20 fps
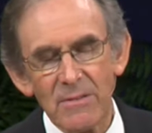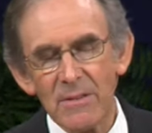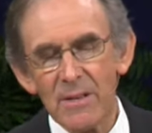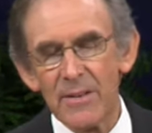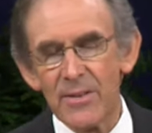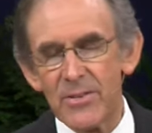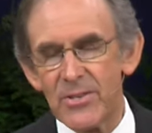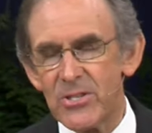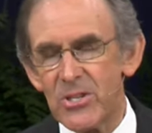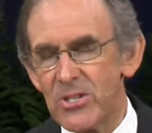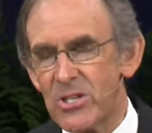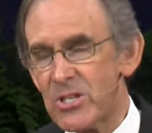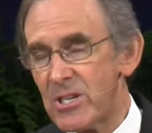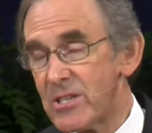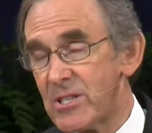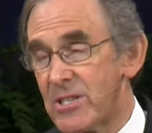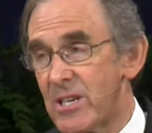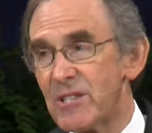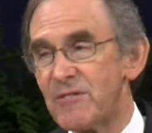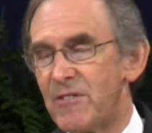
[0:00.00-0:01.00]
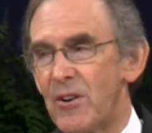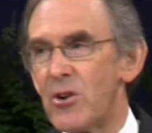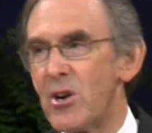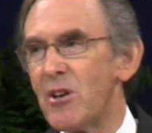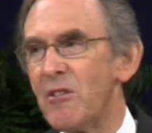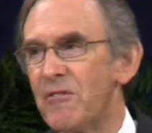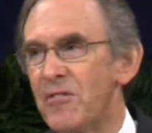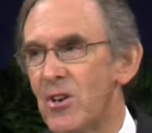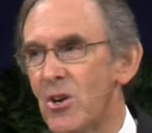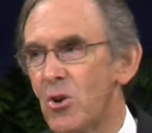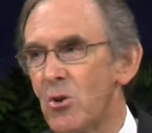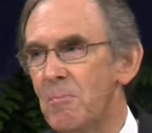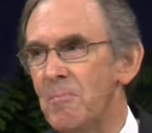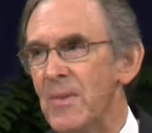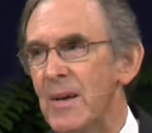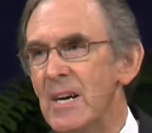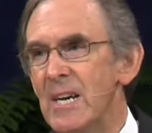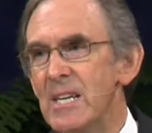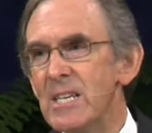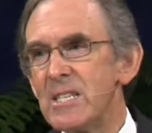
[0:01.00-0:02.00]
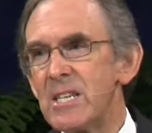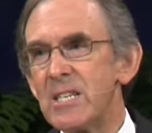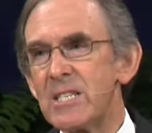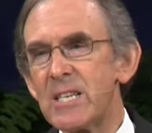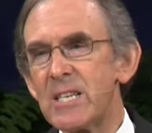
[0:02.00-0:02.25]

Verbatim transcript: and she says there's very few. She